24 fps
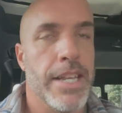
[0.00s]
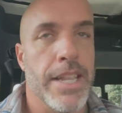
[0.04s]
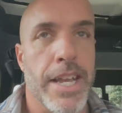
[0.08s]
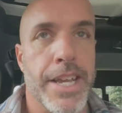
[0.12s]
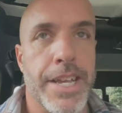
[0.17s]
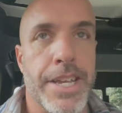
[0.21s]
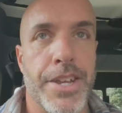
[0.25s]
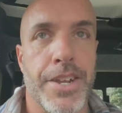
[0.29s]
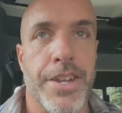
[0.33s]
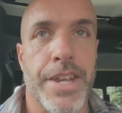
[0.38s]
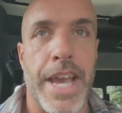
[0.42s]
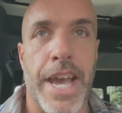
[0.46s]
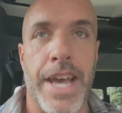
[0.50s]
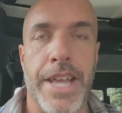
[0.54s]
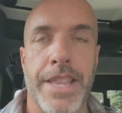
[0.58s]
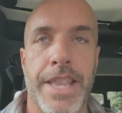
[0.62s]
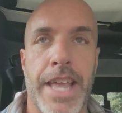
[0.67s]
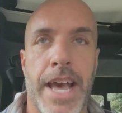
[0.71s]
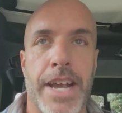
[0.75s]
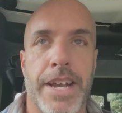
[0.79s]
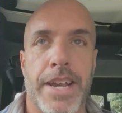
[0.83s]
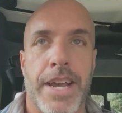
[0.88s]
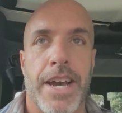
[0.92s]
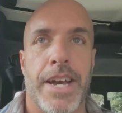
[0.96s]
like you're getting
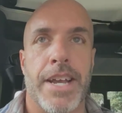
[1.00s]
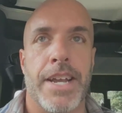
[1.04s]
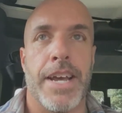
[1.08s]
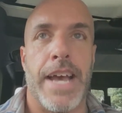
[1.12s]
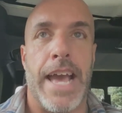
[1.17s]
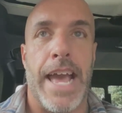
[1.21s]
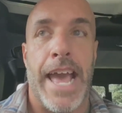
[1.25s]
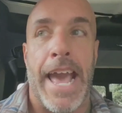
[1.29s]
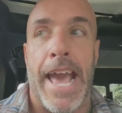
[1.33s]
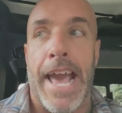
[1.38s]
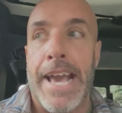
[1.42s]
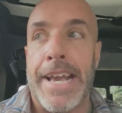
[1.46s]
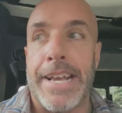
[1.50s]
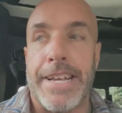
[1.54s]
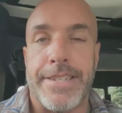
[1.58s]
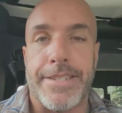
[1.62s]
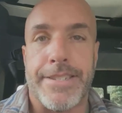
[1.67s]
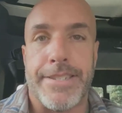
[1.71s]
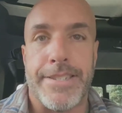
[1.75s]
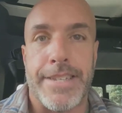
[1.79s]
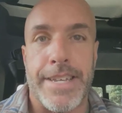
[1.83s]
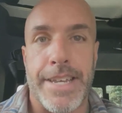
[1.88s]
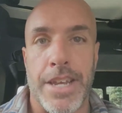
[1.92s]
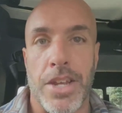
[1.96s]
that kind of
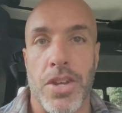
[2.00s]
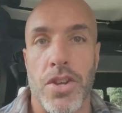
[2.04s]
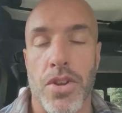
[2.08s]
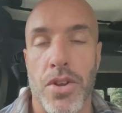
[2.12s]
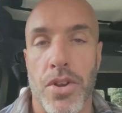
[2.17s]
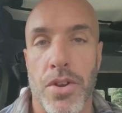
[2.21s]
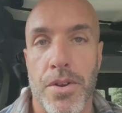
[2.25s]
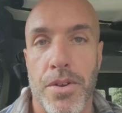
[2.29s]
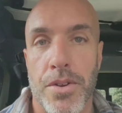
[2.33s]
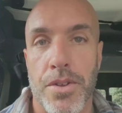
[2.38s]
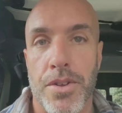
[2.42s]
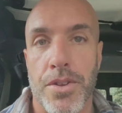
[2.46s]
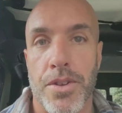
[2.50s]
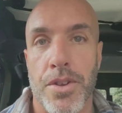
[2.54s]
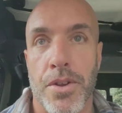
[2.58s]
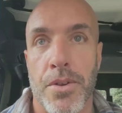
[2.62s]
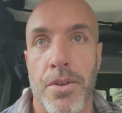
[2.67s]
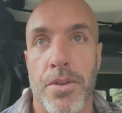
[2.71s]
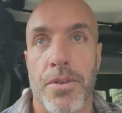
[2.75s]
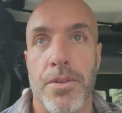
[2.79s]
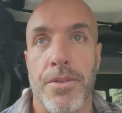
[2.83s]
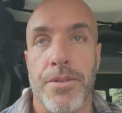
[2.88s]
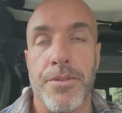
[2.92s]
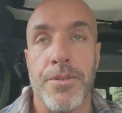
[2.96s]
angst in your
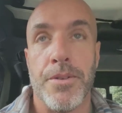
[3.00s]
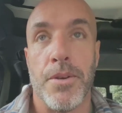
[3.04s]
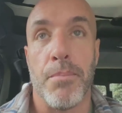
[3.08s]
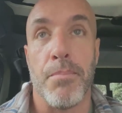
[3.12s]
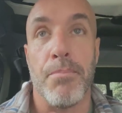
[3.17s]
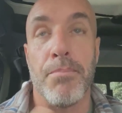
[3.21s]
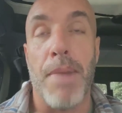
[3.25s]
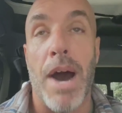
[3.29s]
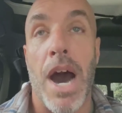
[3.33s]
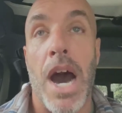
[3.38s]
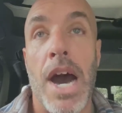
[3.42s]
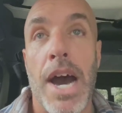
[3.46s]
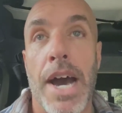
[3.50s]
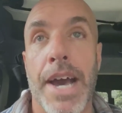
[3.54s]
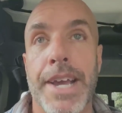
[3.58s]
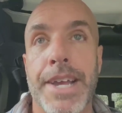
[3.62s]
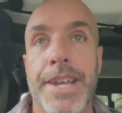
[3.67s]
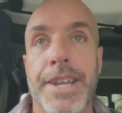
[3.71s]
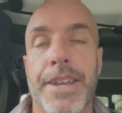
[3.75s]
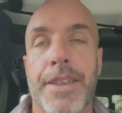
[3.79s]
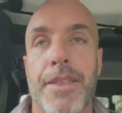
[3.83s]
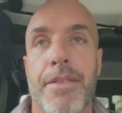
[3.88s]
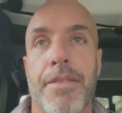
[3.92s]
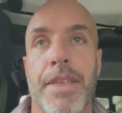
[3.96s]
your
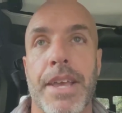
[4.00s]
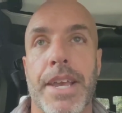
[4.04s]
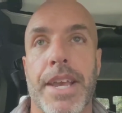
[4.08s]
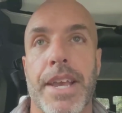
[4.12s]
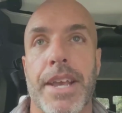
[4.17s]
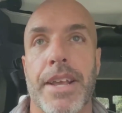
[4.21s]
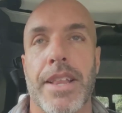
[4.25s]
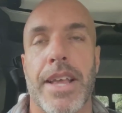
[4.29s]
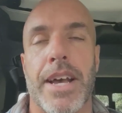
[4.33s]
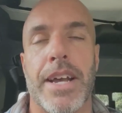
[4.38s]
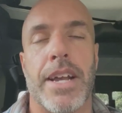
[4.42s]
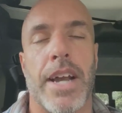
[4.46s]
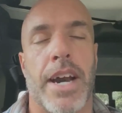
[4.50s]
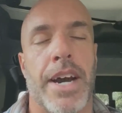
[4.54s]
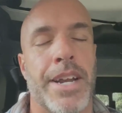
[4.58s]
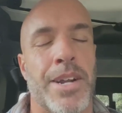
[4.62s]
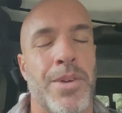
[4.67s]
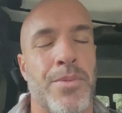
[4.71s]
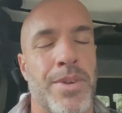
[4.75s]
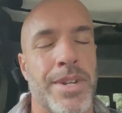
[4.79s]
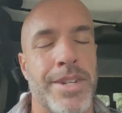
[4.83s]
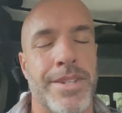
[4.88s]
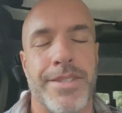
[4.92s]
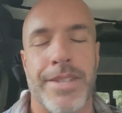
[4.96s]
mind thinking like I
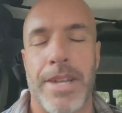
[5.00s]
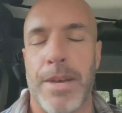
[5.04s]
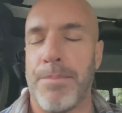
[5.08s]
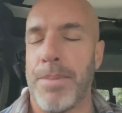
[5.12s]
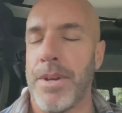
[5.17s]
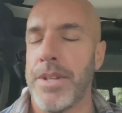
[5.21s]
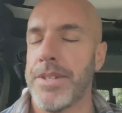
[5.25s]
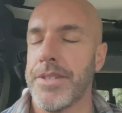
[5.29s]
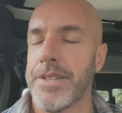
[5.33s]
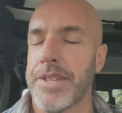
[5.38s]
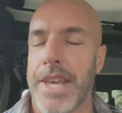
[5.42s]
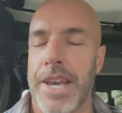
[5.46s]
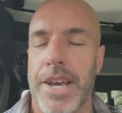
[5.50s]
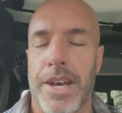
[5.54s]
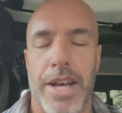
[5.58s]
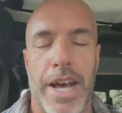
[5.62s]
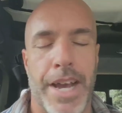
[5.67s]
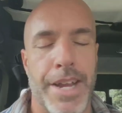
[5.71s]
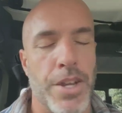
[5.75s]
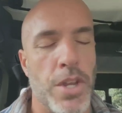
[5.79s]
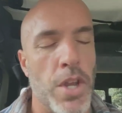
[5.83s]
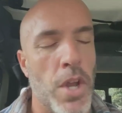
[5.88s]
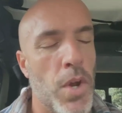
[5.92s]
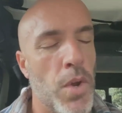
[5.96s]
don't want to step on the scale.
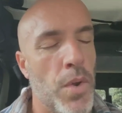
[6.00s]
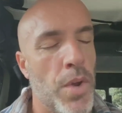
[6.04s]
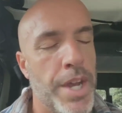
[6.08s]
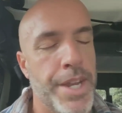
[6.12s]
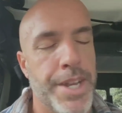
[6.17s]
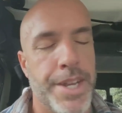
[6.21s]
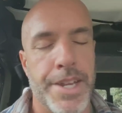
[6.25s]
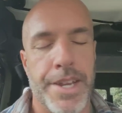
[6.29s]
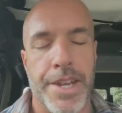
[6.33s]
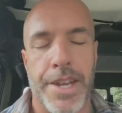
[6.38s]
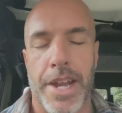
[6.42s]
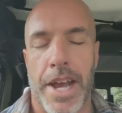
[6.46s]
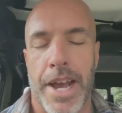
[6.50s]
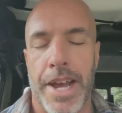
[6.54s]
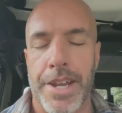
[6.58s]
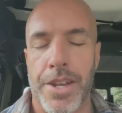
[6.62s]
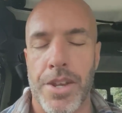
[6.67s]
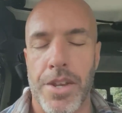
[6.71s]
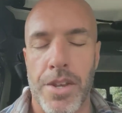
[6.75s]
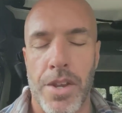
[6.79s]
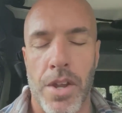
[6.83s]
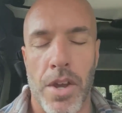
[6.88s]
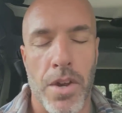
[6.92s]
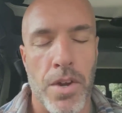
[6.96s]
I know I didn't I
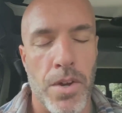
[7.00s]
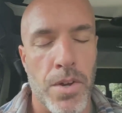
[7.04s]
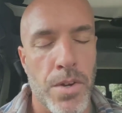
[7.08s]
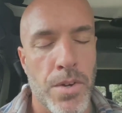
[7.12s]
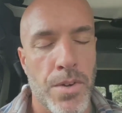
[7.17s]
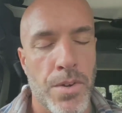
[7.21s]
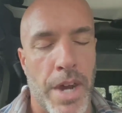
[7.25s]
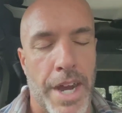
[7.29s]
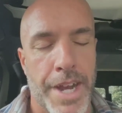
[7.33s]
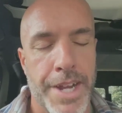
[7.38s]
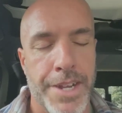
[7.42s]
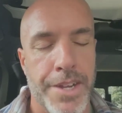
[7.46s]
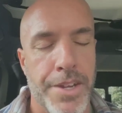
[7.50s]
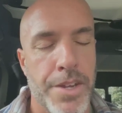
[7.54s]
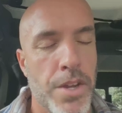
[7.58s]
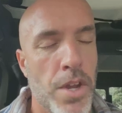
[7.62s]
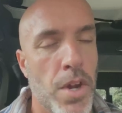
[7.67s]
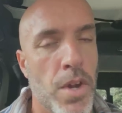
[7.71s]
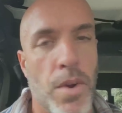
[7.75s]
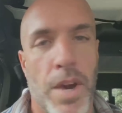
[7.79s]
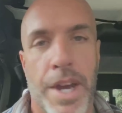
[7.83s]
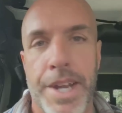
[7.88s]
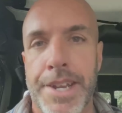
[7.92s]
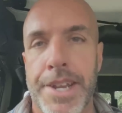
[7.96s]
know I
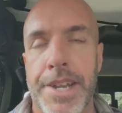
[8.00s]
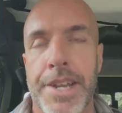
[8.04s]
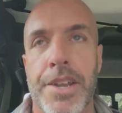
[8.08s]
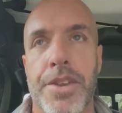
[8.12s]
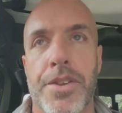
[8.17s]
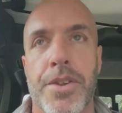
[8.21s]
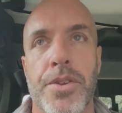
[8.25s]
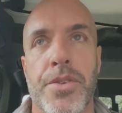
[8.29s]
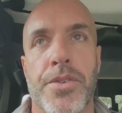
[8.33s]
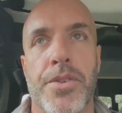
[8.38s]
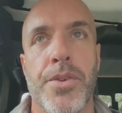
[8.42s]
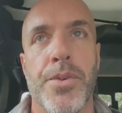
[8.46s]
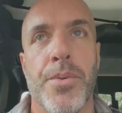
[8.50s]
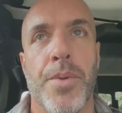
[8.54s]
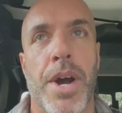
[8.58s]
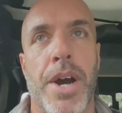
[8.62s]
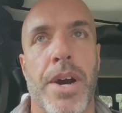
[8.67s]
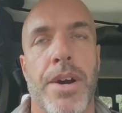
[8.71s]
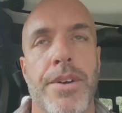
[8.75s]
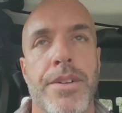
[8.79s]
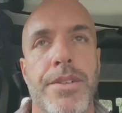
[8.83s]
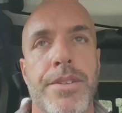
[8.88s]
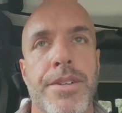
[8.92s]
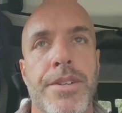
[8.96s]
know I didn't do too
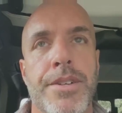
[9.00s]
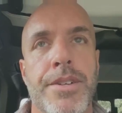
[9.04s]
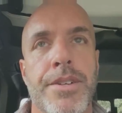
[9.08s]
well